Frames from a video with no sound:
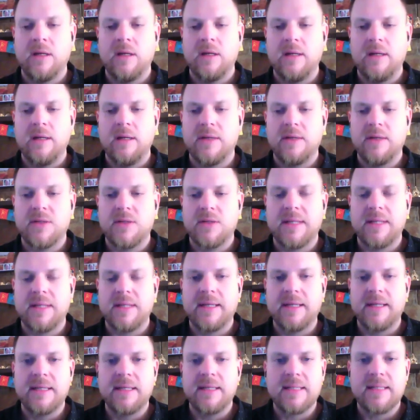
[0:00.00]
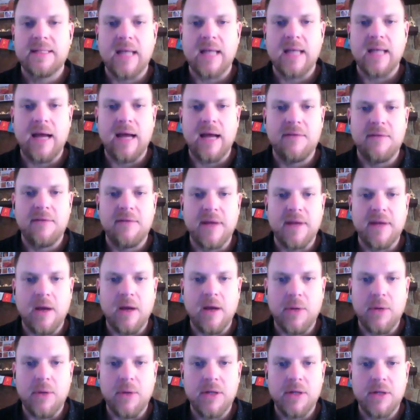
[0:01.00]
Let us take this half an
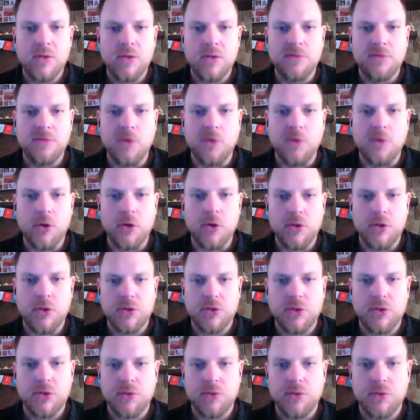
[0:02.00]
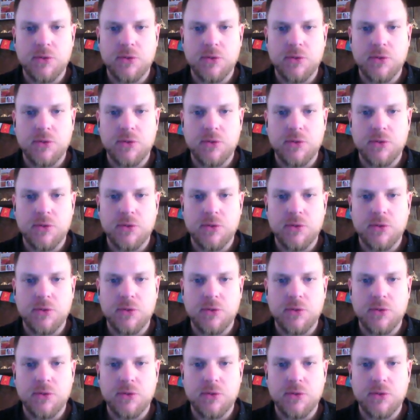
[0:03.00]
hour to focus